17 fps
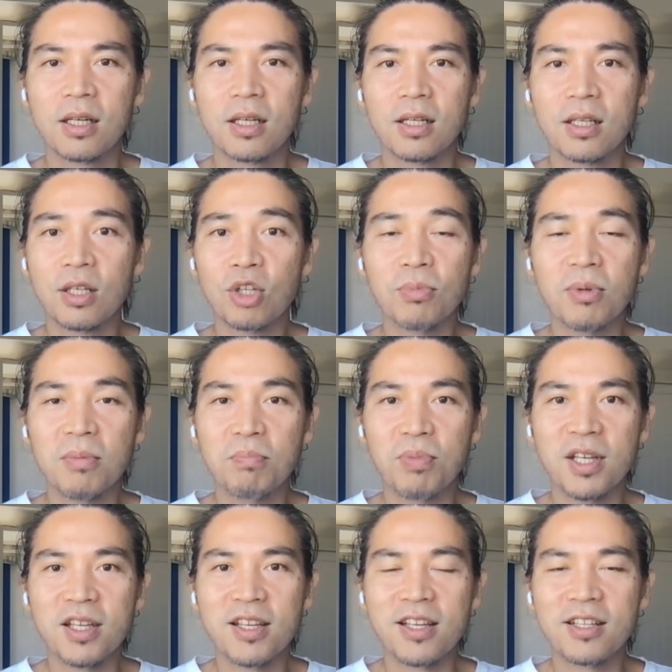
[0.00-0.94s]
human
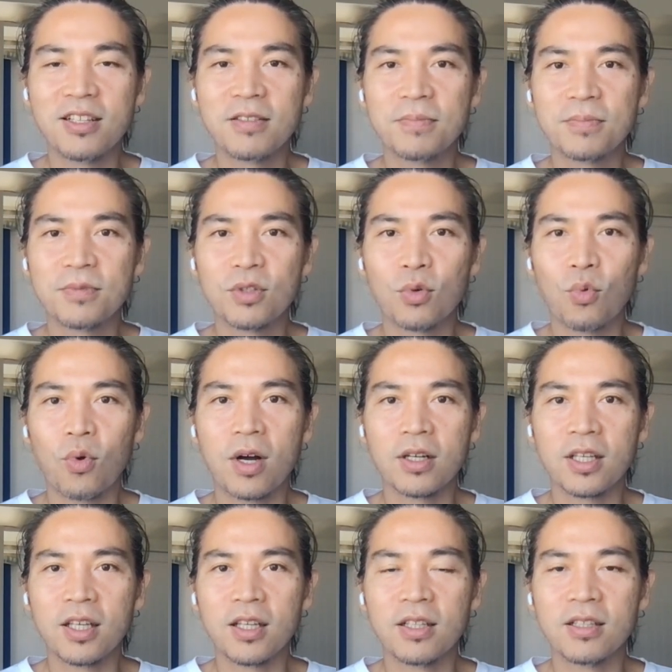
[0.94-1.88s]
being
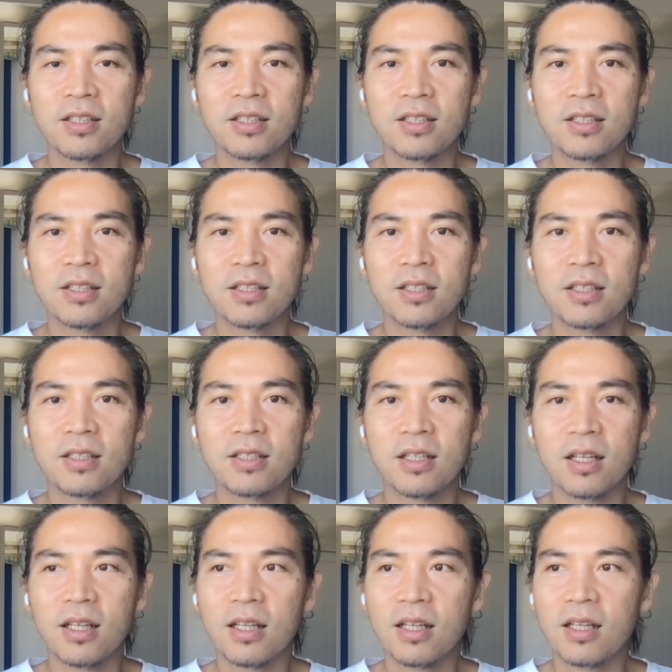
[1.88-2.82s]
walking
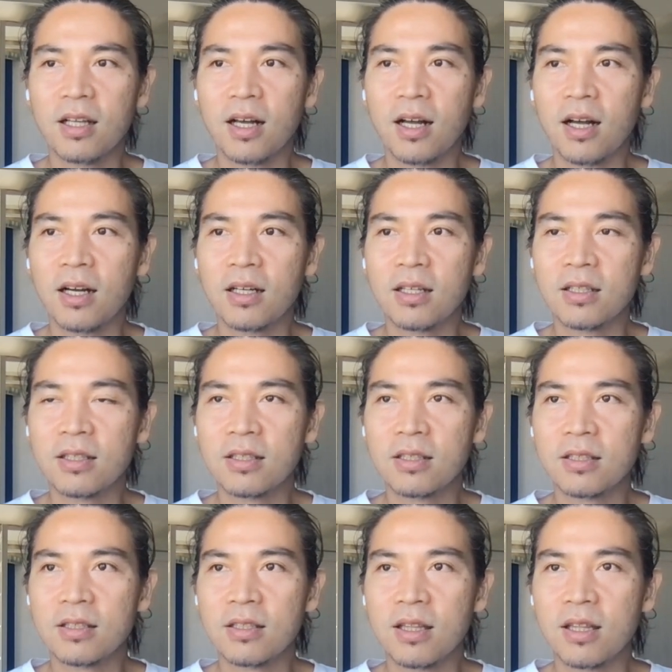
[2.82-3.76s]
on
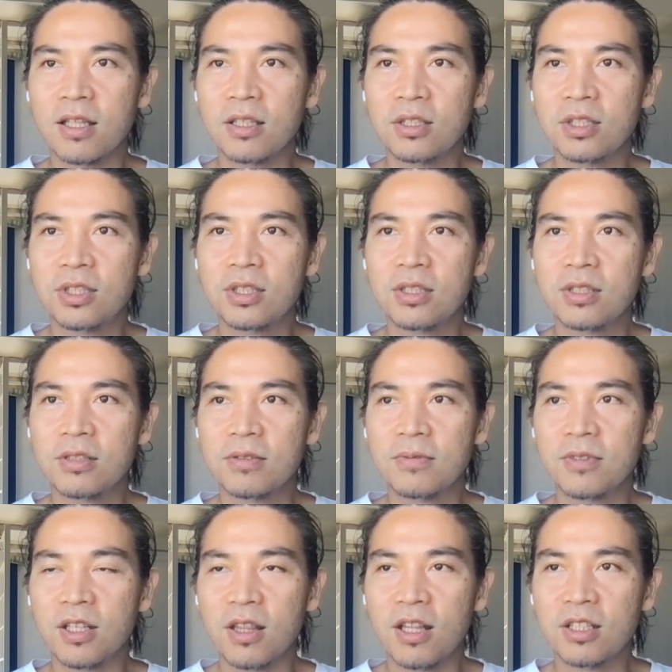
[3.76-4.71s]

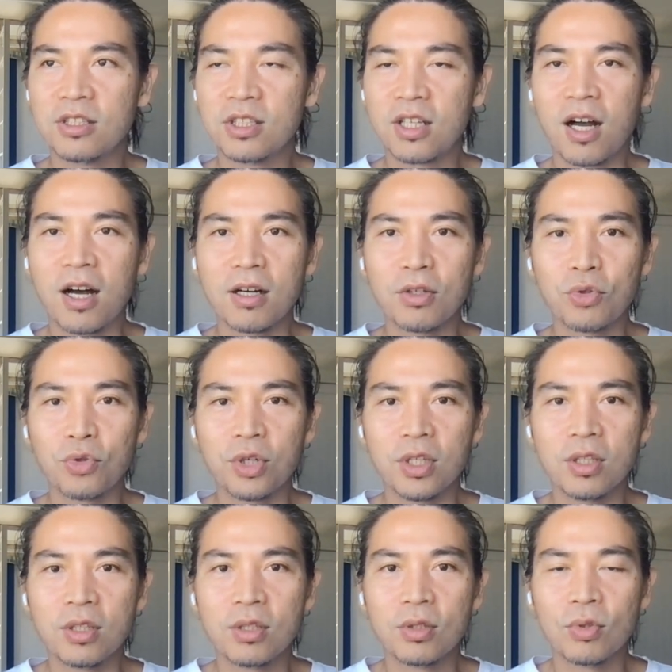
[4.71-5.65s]
in this
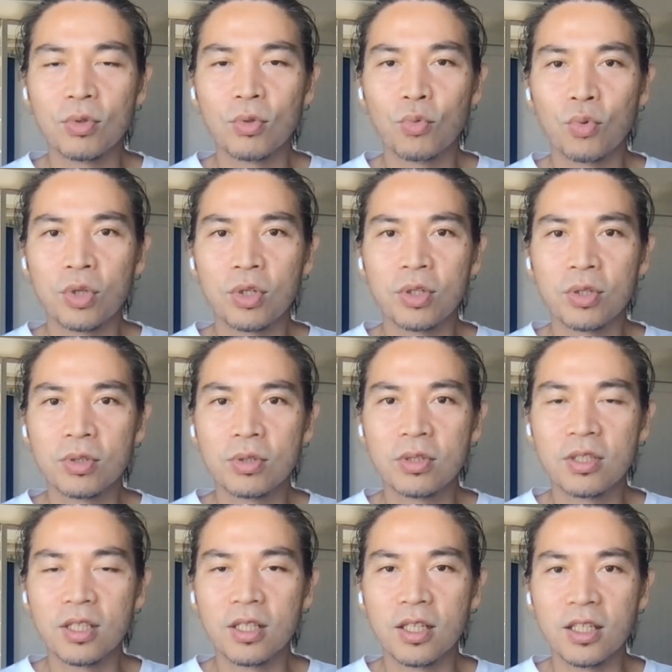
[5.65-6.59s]
concrete world
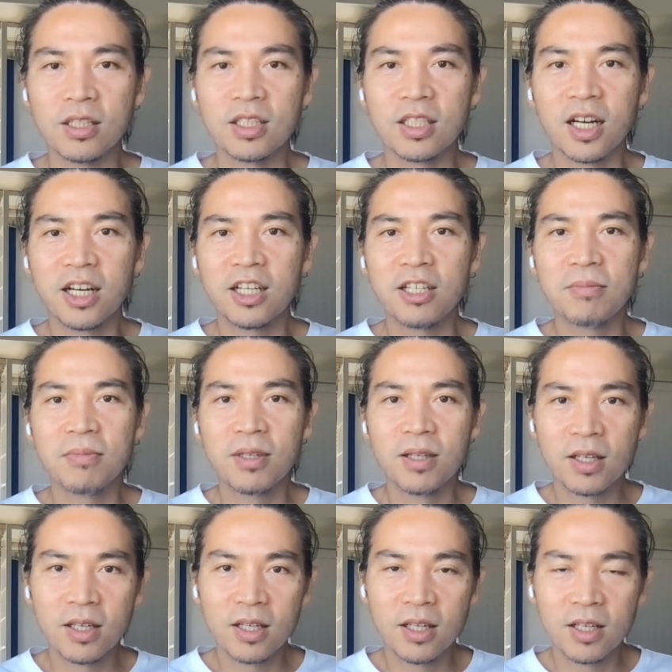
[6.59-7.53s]
in time
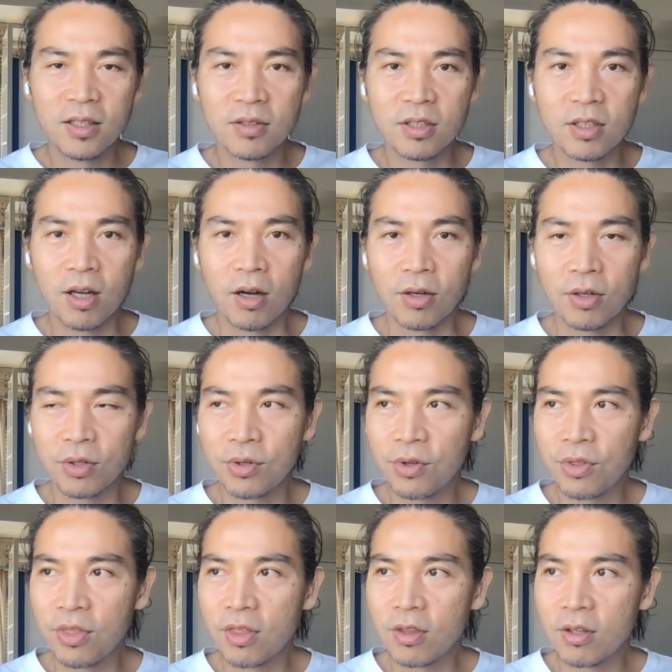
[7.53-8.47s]
called
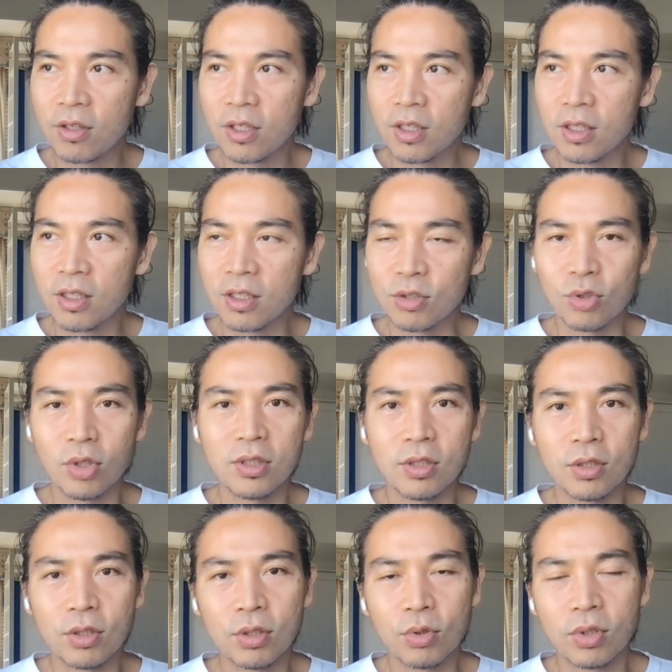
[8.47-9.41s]
Earth in
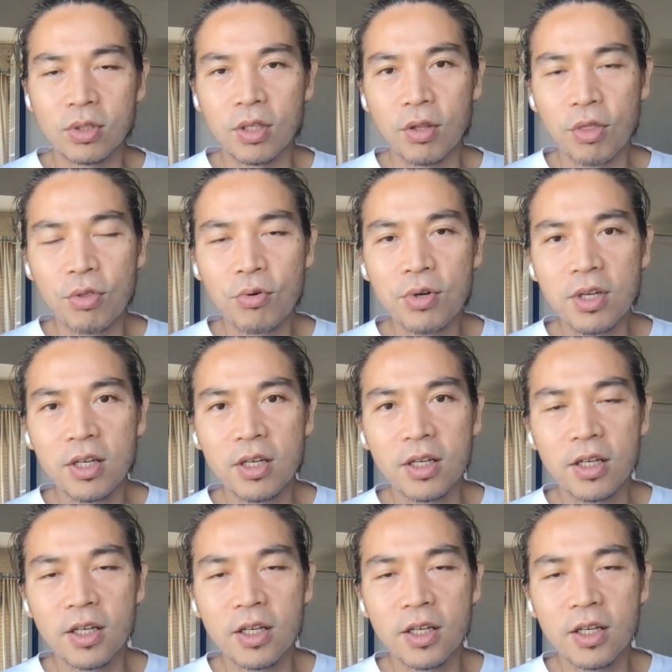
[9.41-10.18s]
2023.